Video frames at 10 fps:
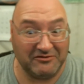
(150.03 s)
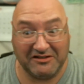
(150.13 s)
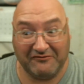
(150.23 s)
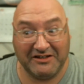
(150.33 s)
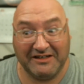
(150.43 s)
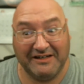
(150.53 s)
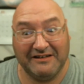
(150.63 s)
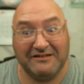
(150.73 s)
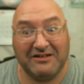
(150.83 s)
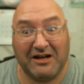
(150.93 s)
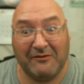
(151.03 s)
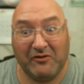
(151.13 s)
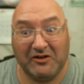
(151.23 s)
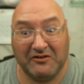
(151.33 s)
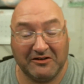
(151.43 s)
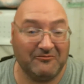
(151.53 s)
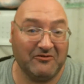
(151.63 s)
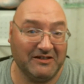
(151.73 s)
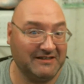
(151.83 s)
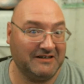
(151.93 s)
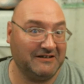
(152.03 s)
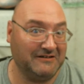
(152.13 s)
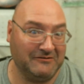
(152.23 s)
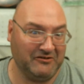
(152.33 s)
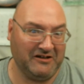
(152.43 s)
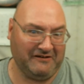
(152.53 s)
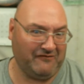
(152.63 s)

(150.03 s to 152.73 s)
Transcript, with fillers: So when you get a job in another place, they're going to be like,